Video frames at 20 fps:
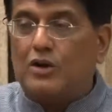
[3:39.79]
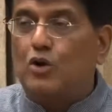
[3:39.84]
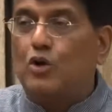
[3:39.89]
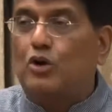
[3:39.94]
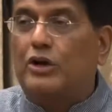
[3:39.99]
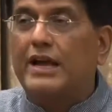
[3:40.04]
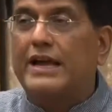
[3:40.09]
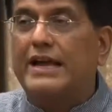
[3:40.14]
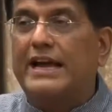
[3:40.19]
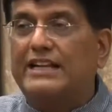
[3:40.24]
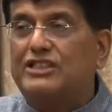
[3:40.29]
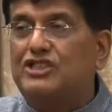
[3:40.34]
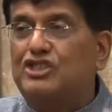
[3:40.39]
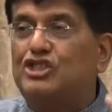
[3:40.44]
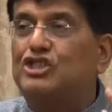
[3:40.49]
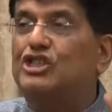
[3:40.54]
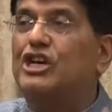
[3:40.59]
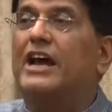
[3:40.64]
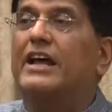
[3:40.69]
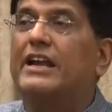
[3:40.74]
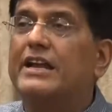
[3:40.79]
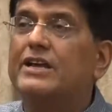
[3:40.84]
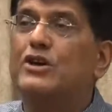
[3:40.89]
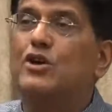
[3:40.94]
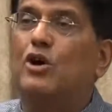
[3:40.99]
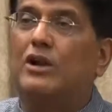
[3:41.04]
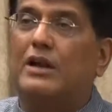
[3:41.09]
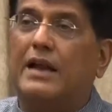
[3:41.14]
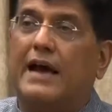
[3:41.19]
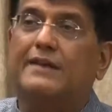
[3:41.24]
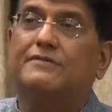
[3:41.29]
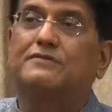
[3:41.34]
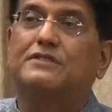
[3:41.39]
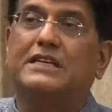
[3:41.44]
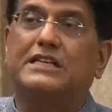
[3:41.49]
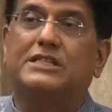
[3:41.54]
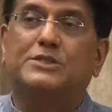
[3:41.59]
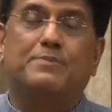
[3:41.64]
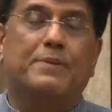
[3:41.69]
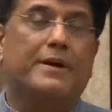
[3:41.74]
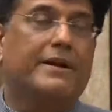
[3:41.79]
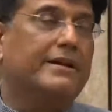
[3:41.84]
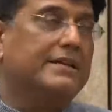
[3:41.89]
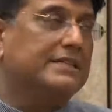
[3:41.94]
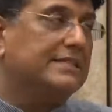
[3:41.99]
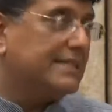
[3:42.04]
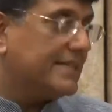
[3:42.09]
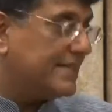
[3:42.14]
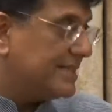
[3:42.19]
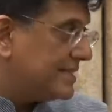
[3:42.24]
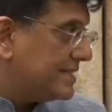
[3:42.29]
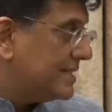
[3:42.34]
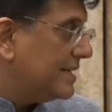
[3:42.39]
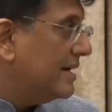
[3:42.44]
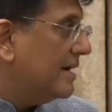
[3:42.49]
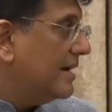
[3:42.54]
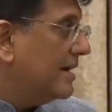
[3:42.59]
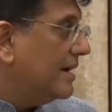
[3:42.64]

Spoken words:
looking at sharing your life's experiences